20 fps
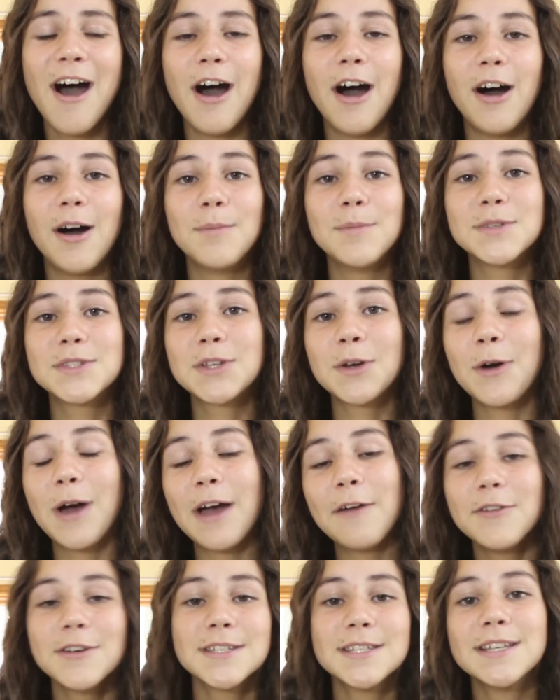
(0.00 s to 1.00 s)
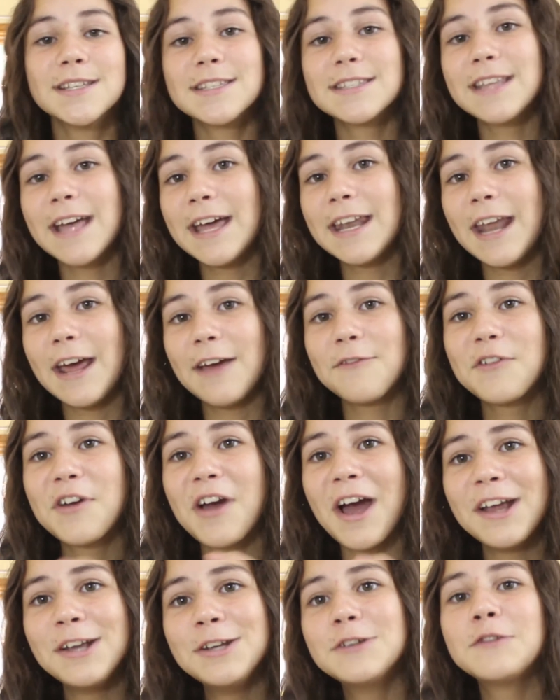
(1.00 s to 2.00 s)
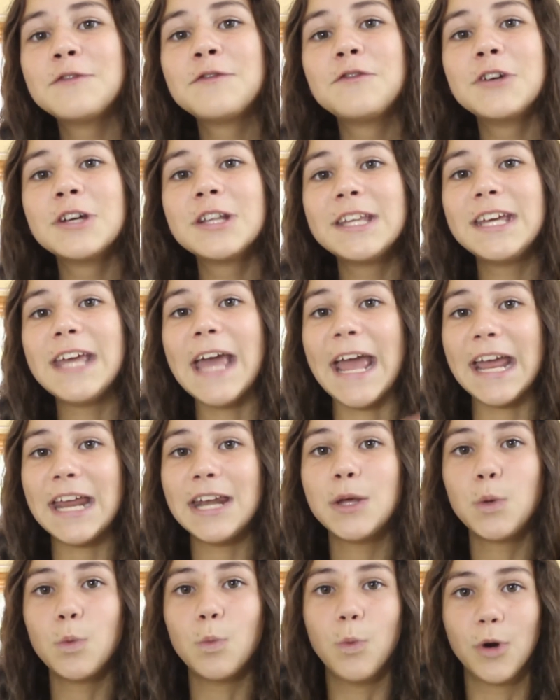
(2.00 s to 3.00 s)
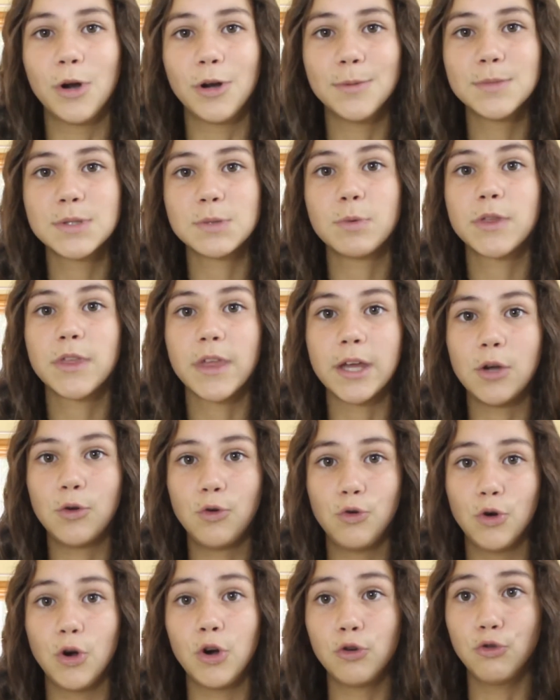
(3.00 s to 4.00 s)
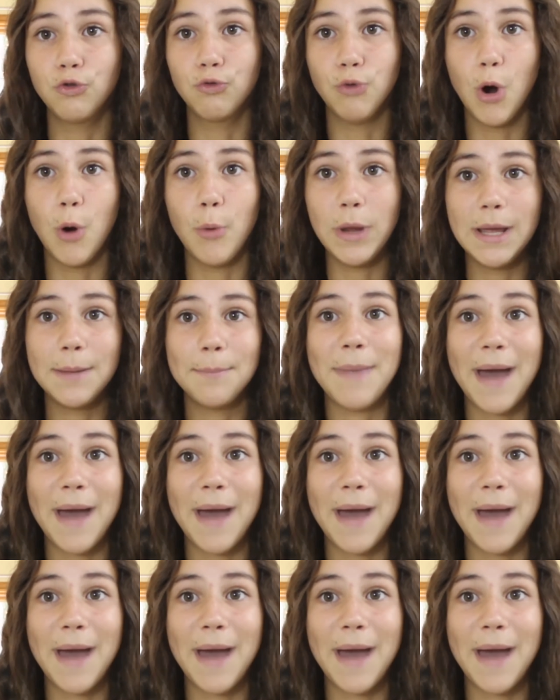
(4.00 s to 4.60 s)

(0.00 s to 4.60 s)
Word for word: Um, so ever since then, I've kind of really hated worms with like a growing